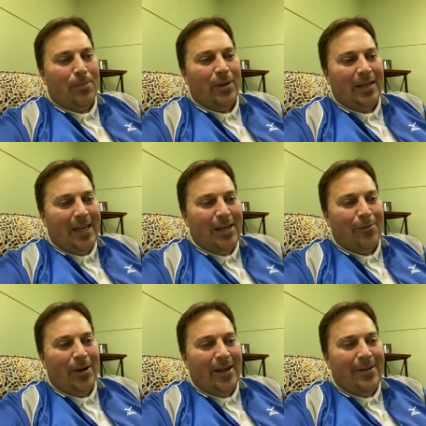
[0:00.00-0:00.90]
But
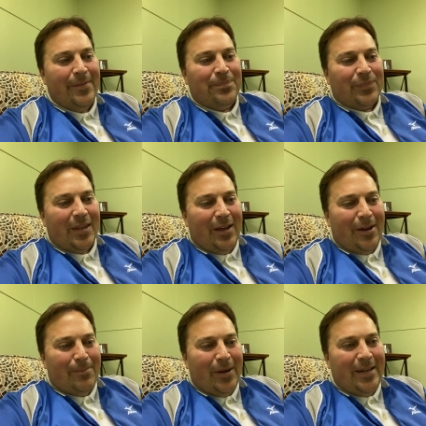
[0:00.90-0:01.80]
anyway,
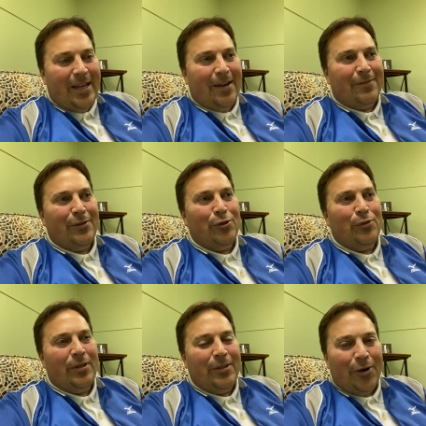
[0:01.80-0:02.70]
Monday
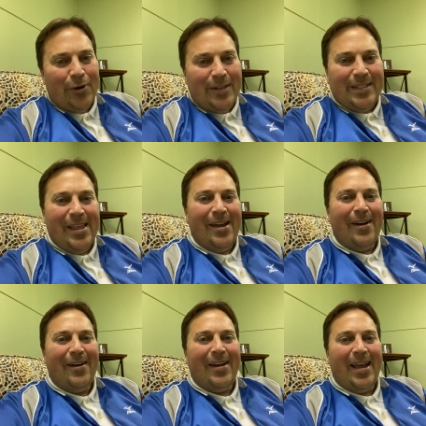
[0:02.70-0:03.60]
afternoon, the dirt is
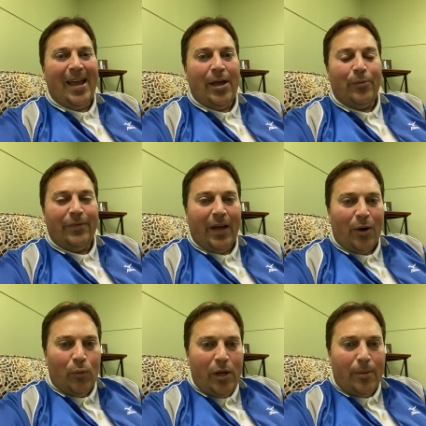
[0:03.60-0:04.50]
there, and we've got
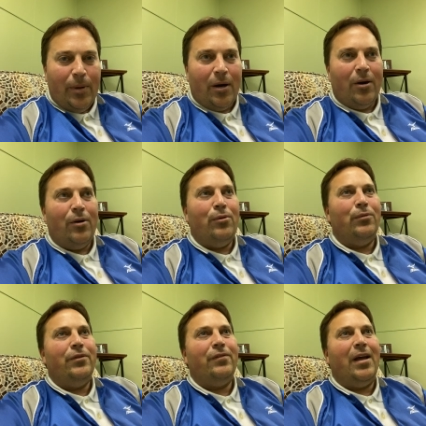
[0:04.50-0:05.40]
a wheelbarrow,
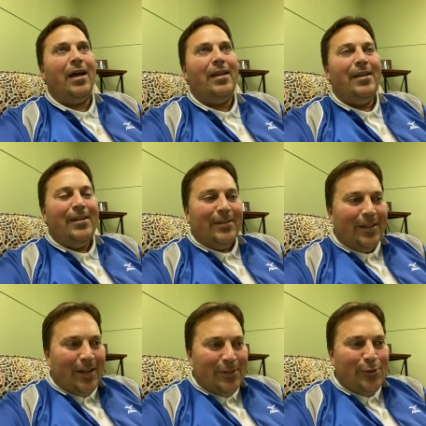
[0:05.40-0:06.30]
we've got
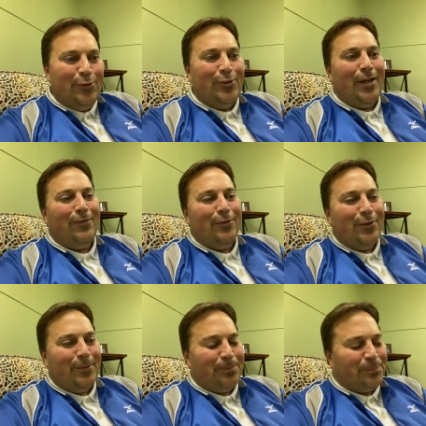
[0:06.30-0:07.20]
two shovels,